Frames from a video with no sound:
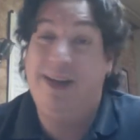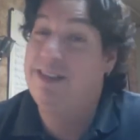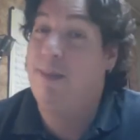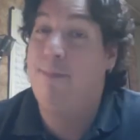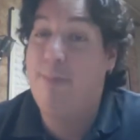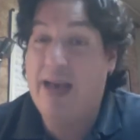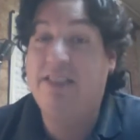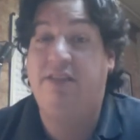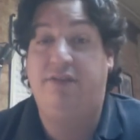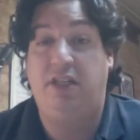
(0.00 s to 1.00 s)
That's a
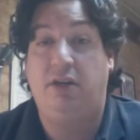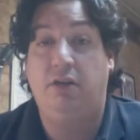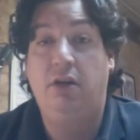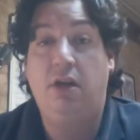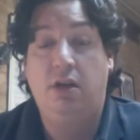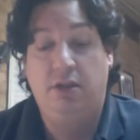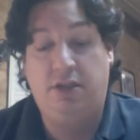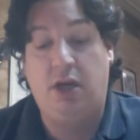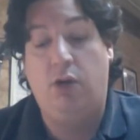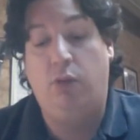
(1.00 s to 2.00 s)
massive deal.
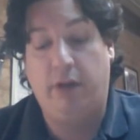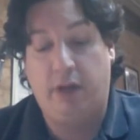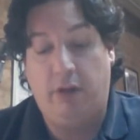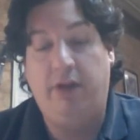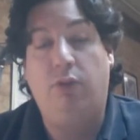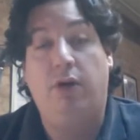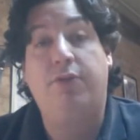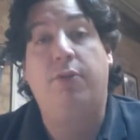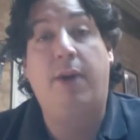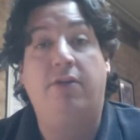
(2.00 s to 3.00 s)
So we're going to work
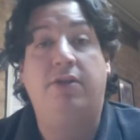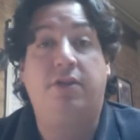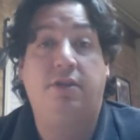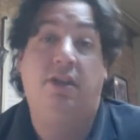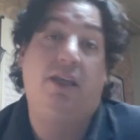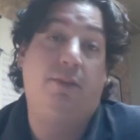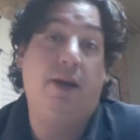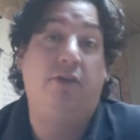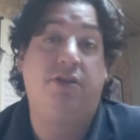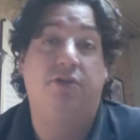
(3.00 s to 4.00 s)
through the
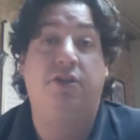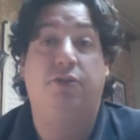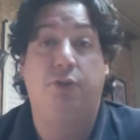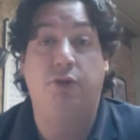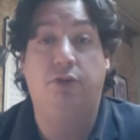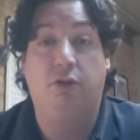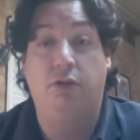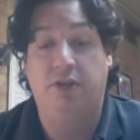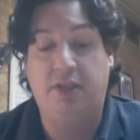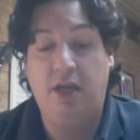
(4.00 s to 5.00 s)
power searching through Google
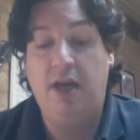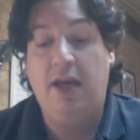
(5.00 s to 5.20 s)
course.